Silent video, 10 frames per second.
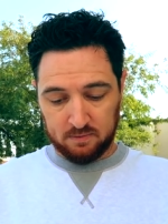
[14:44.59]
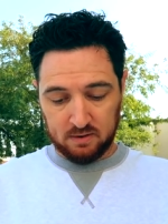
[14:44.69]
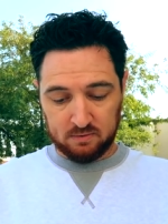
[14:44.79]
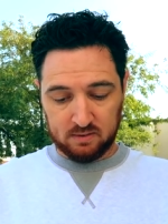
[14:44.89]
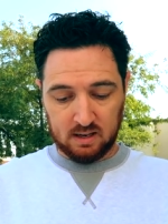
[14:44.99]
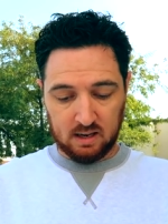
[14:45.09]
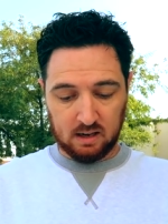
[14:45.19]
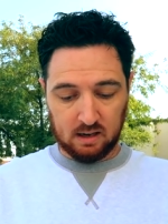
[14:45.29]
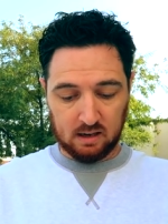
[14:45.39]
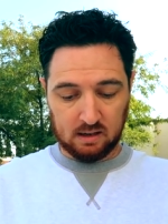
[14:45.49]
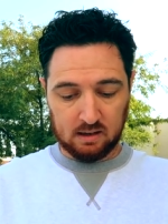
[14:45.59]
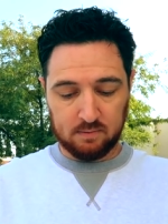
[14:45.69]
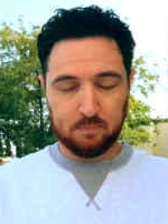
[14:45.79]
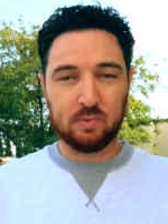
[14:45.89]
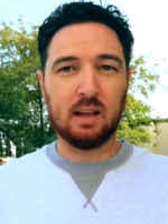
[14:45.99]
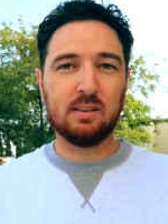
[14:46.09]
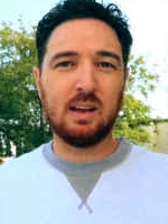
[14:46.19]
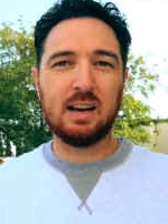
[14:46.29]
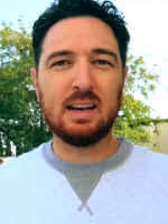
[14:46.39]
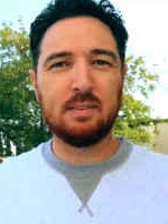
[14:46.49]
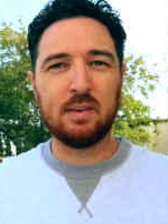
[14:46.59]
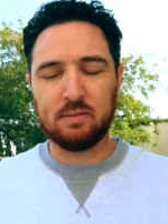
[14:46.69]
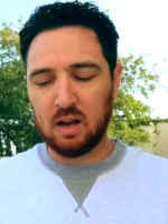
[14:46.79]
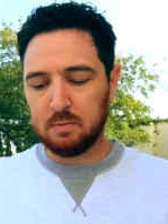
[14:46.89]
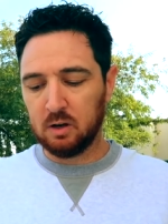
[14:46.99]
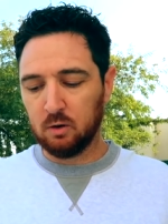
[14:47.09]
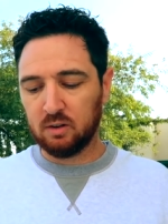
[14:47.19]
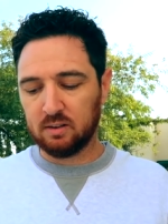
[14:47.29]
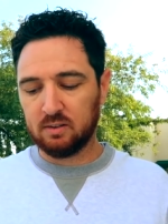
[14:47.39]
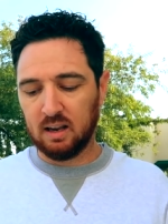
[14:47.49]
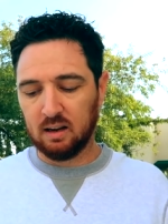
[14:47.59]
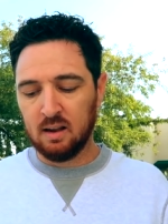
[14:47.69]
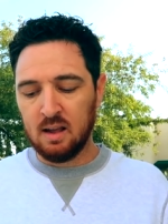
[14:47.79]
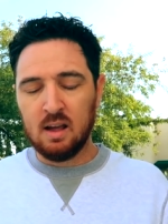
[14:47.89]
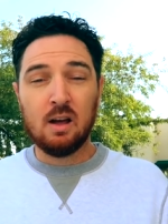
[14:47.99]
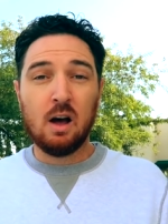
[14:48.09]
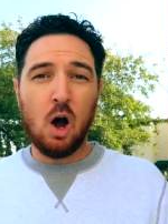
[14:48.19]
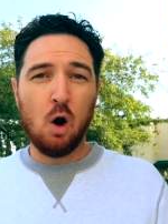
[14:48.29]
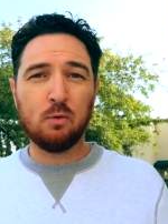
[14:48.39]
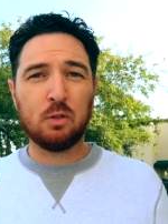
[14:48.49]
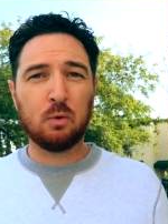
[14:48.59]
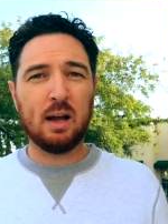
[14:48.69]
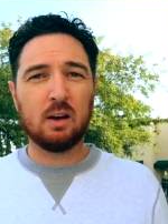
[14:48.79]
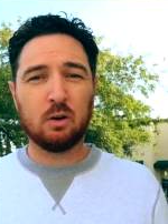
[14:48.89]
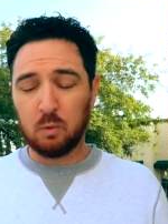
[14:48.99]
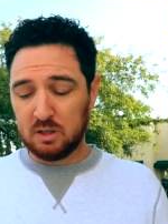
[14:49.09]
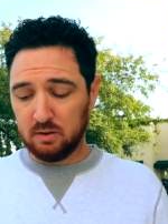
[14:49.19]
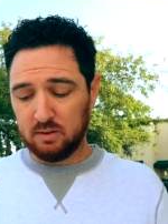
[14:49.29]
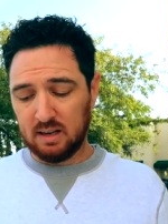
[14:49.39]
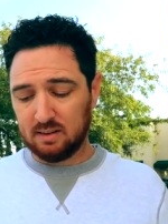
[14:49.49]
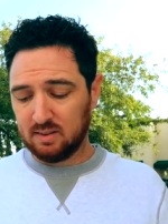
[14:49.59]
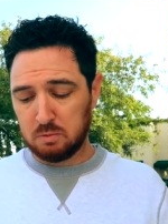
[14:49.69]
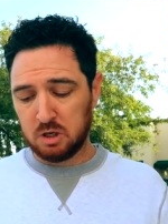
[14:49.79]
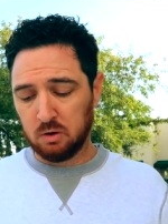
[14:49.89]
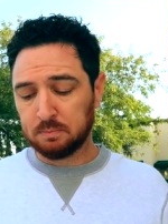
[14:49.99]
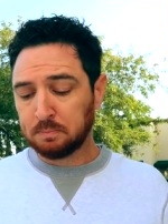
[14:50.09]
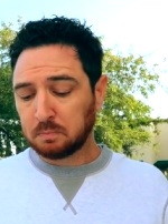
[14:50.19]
15, and see, I didn't even have time to do 16. Over 300, which is exceptional.